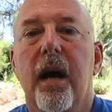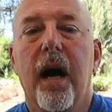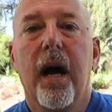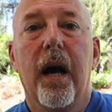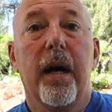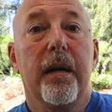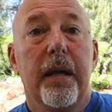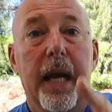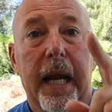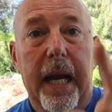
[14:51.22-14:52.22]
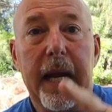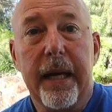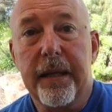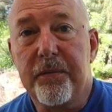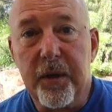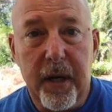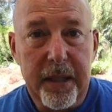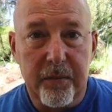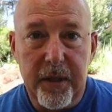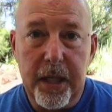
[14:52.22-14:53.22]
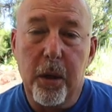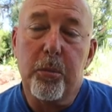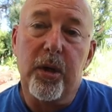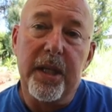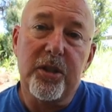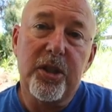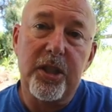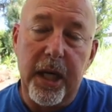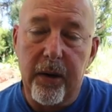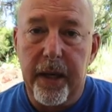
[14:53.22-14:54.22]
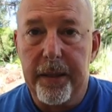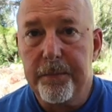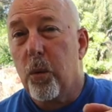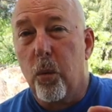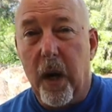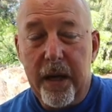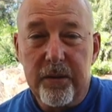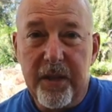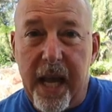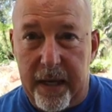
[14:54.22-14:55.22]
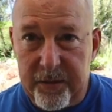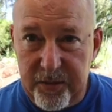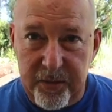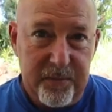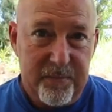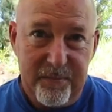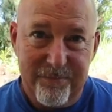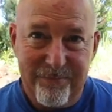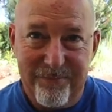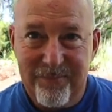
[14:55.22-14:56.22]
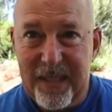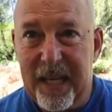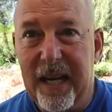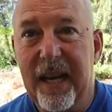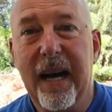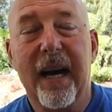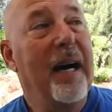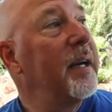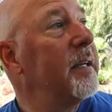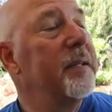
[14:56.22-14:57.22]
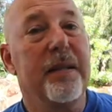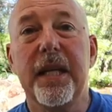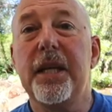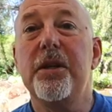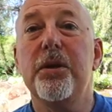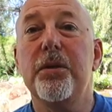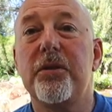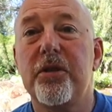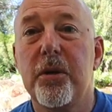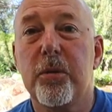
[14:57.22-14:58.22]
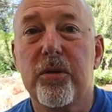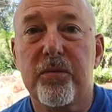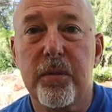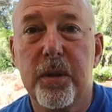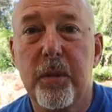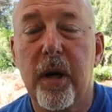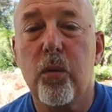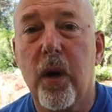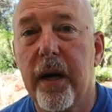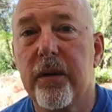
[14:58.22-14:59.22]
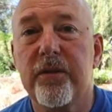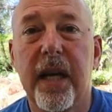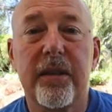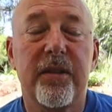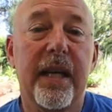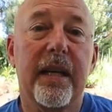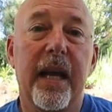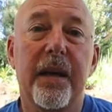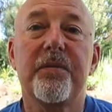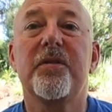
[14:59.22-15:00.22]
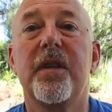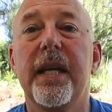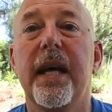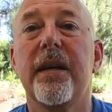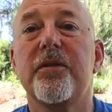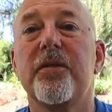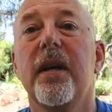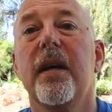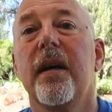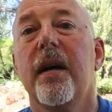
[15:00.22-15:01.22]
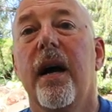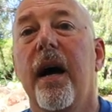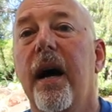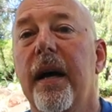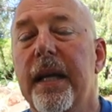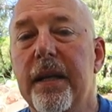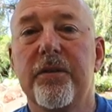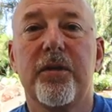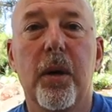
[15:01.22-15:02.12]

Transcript: Uh, and if you like the video, please share it. Wires X. Uh, the YouTubers room on Wires X and FCS uh, is